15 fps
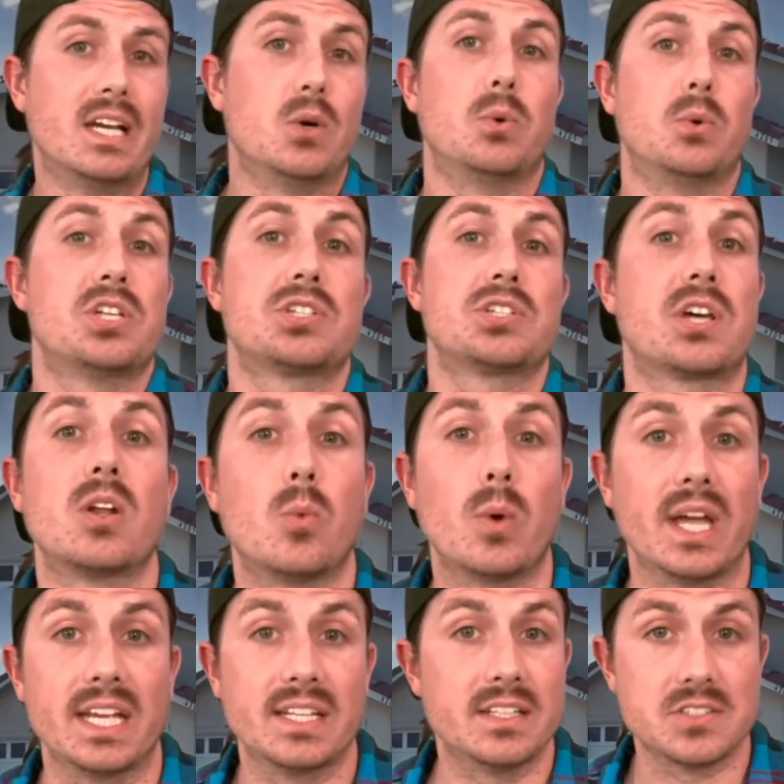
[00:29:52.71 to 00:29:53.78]
we just gotta
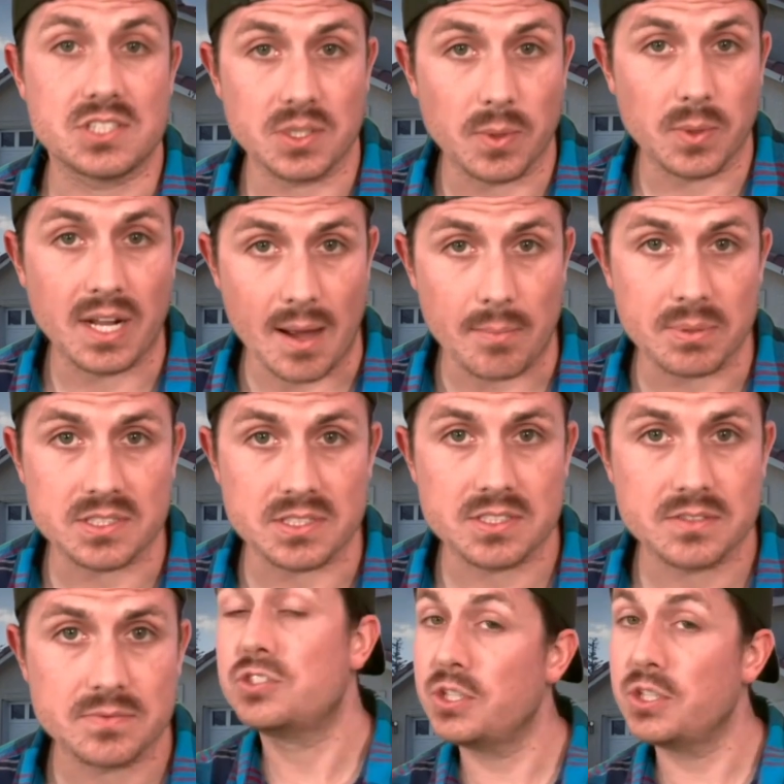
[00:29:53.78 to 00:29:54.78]
wait and see what happens.